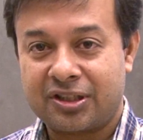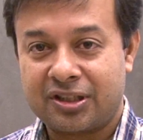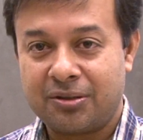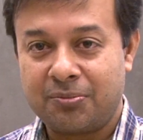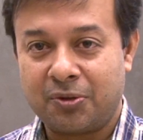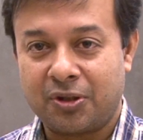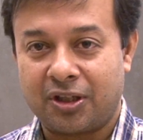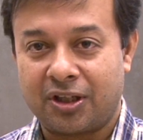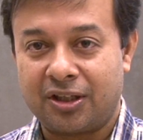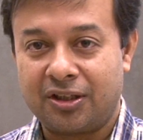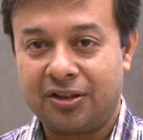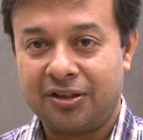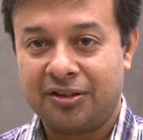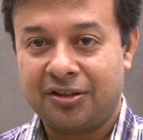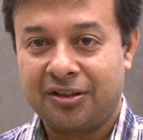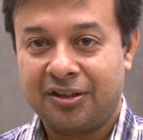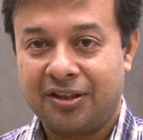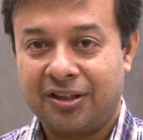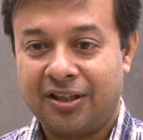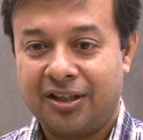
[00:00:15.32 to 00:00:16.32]
simulant
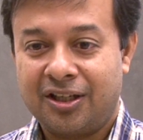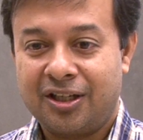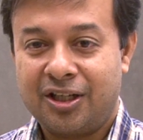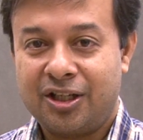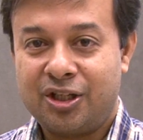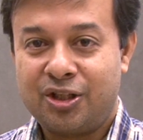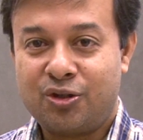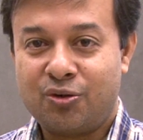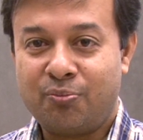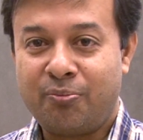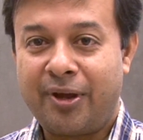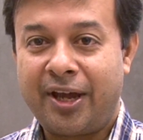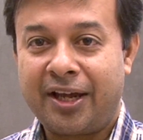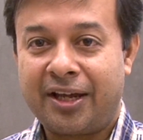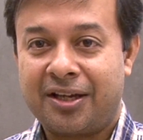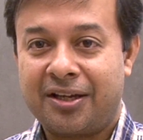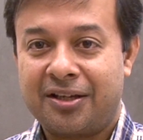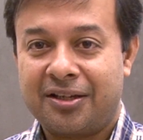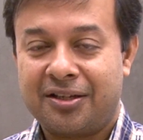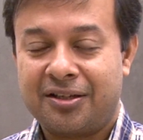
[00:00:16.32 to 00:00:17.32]
to
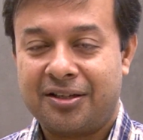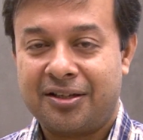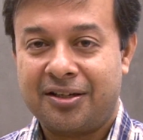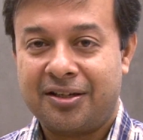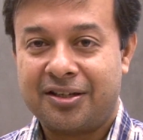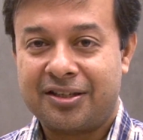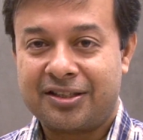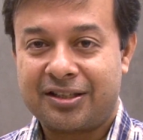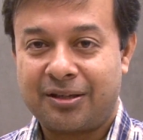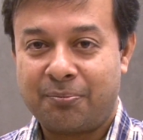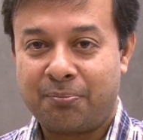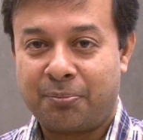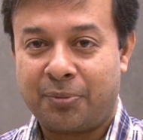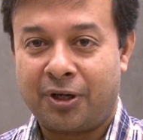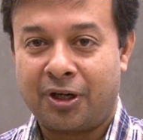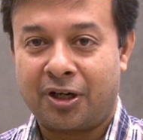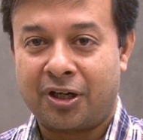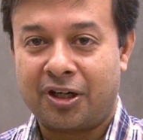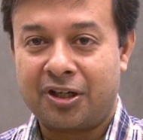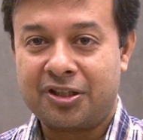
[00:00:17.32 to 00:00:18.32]
make some
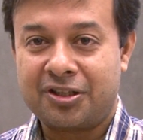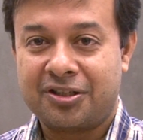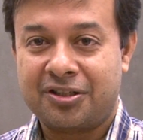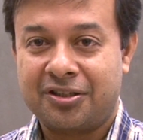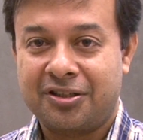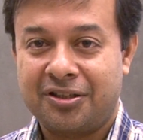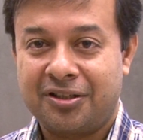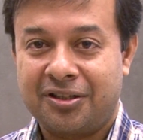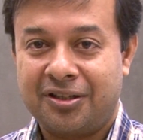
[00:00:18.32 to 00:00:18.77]
parts